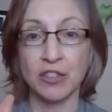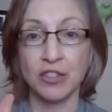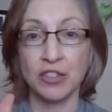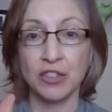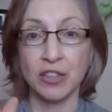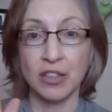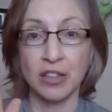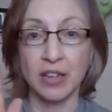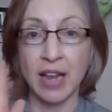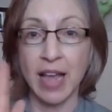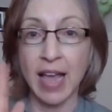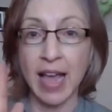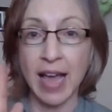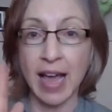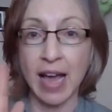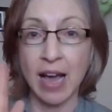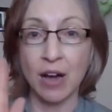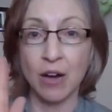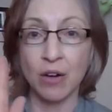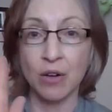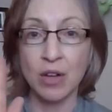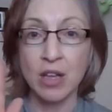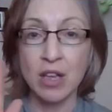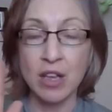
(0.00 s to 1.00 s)
So
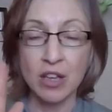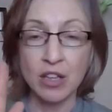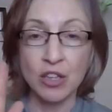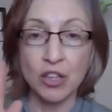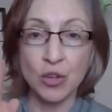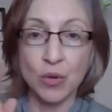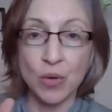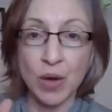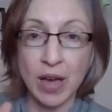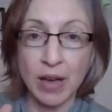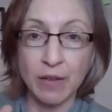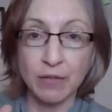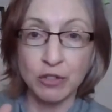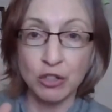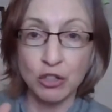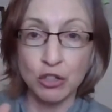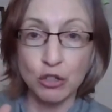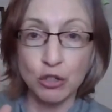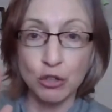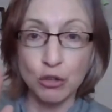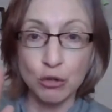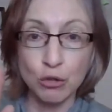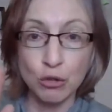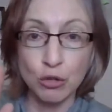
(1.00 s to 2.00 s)
now you have
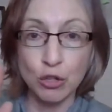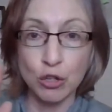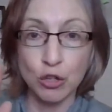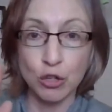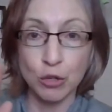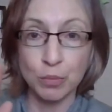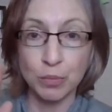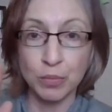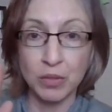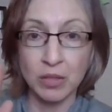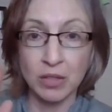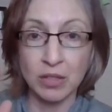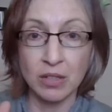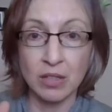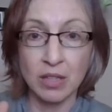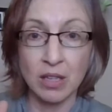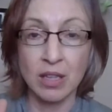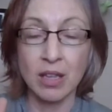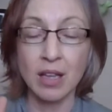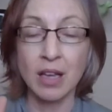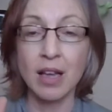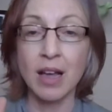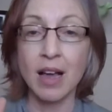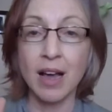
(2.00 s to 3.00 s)
2 loops
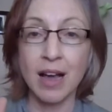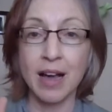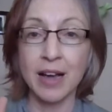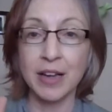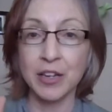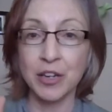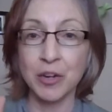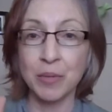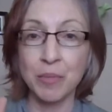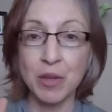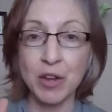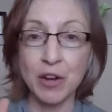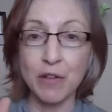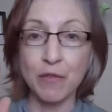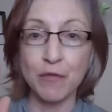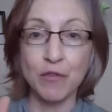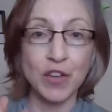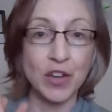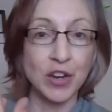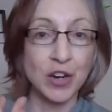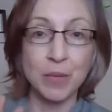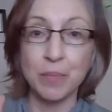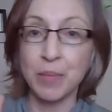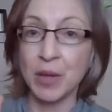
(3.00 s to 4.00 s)
on your middle
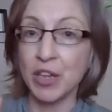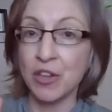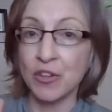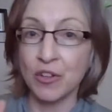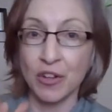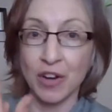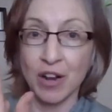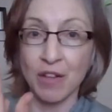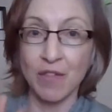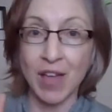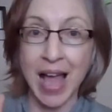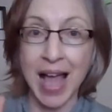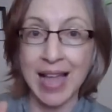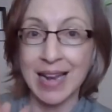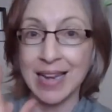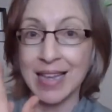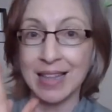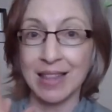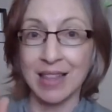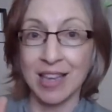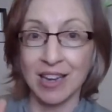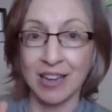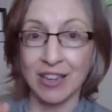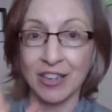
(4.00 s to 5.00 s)
finger, but you don't have
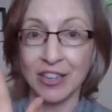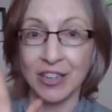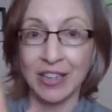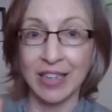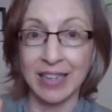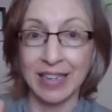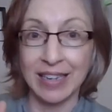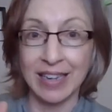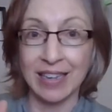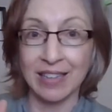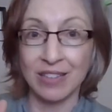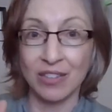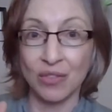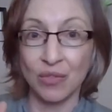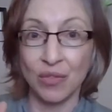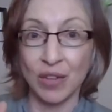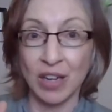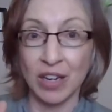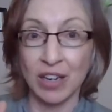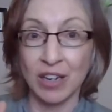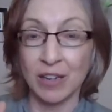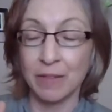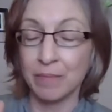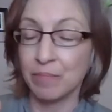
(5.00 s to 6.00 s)
anything on your index
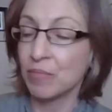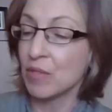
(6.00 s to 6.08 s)
finger.